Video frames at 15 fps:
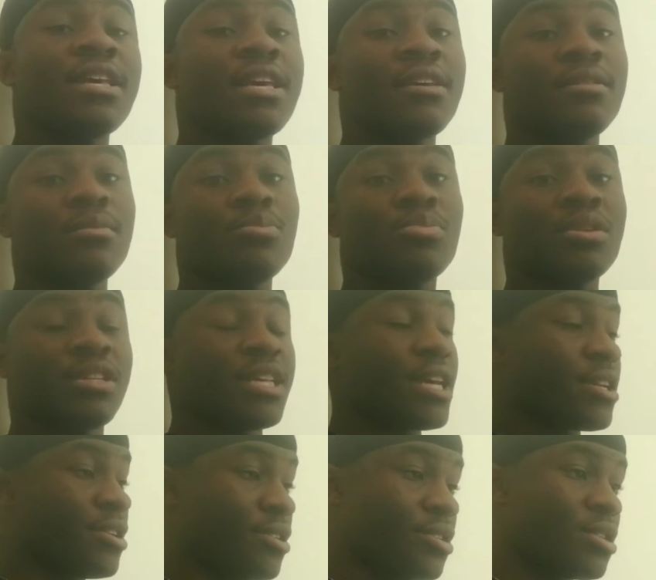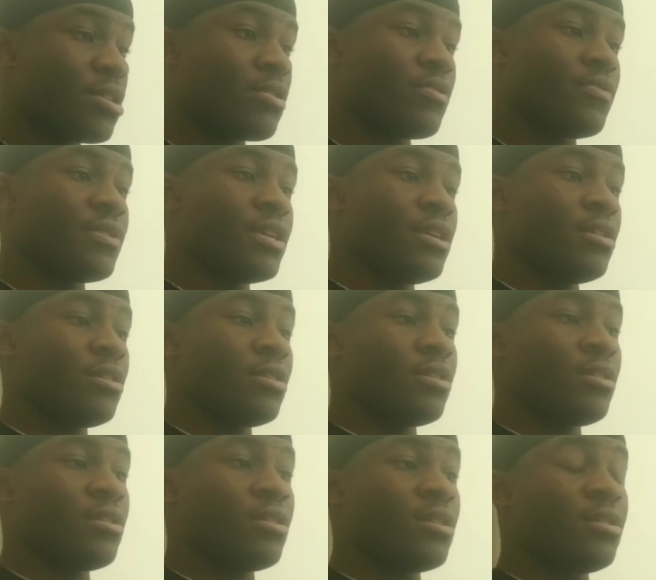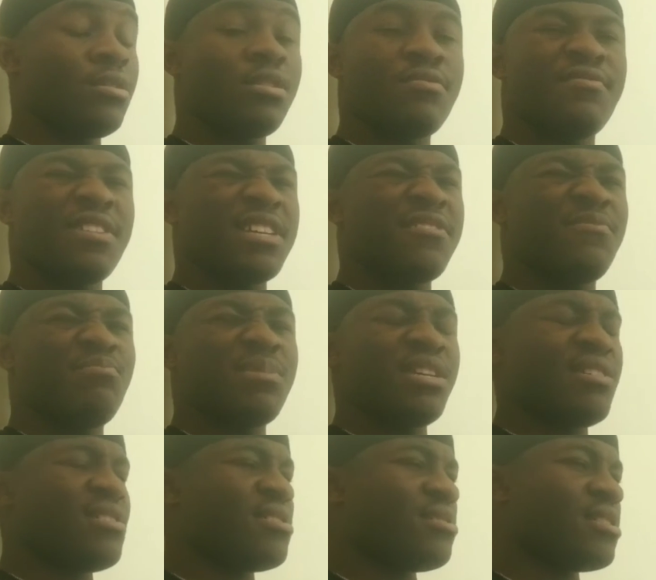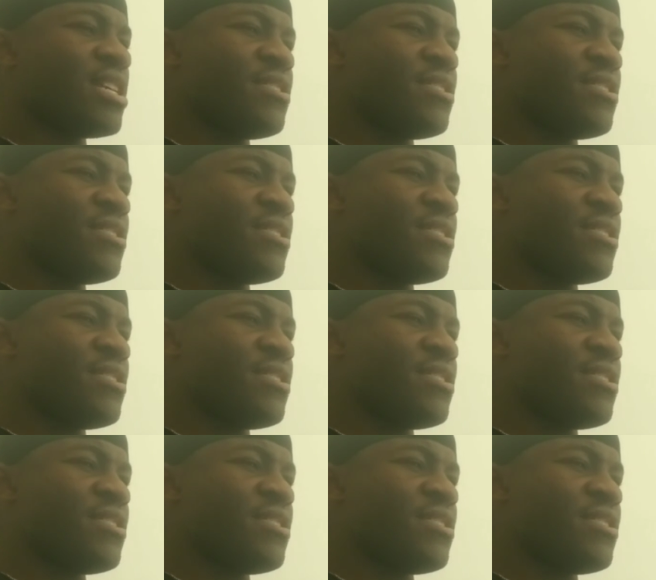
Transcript: of the day, protect yourself. And live life, man.